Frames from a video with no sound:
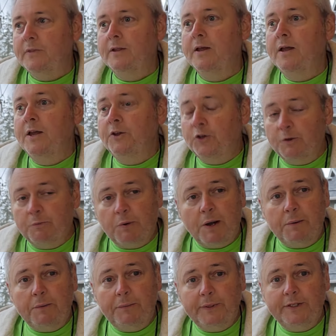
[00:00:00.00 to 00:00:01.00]
you could
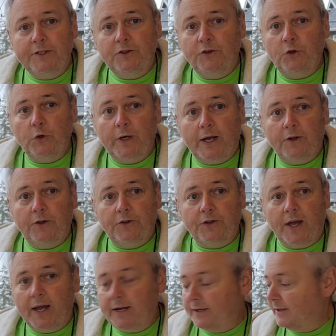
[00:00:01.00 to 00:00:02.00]
probably just do it
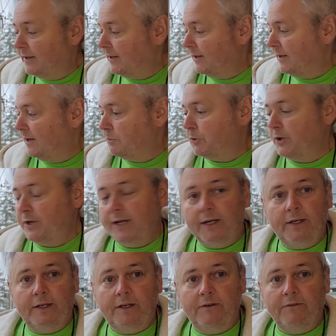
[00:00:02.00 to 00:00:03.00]
outside in a
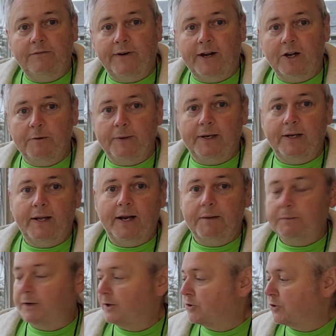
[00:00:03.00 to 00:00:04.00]
protected environment. And I'm
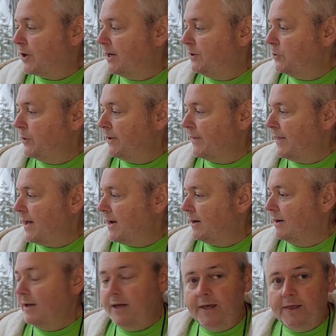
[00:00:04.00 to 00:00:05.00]
going to try doing that
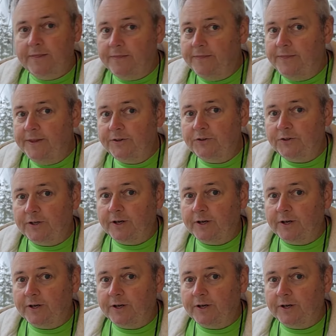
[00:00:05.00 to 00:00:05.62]
this